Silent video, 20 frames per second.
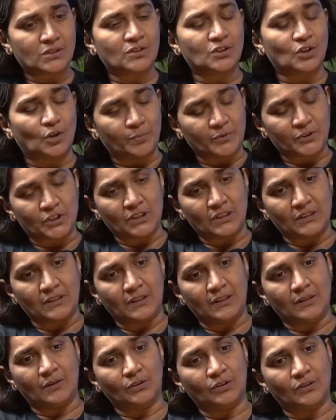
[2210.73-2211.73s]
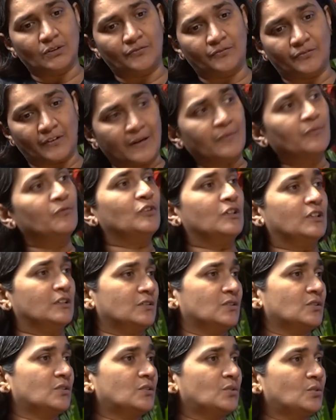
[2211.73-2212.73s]
the opportunity, or the
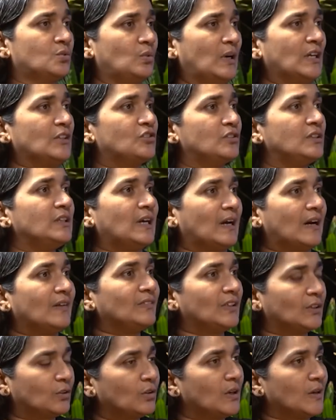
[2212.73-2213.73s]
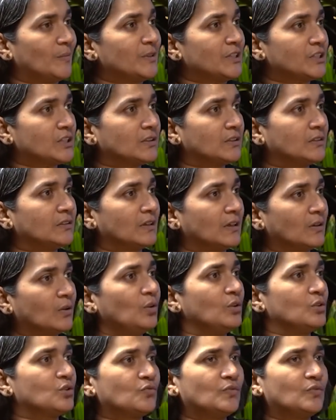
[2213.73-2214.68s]
frameworks to actually have that collaboration here at all.